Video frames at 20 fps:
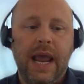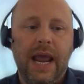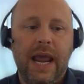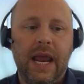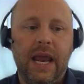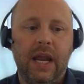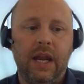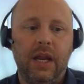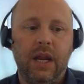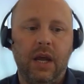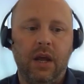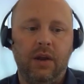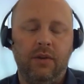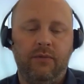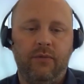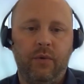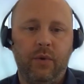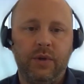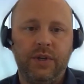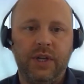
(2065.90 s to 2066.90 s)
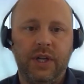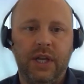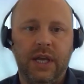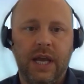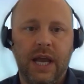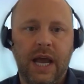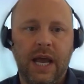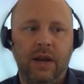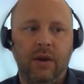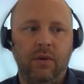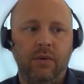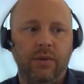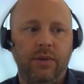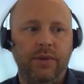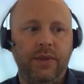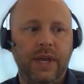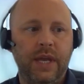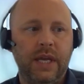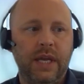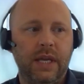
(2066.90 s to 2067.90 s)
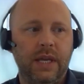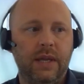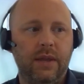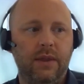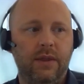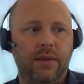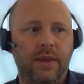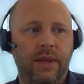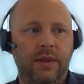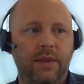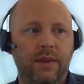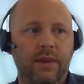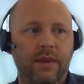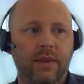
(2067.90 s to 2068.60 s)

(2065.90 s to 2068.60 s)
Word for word: and unfortunately i don't think that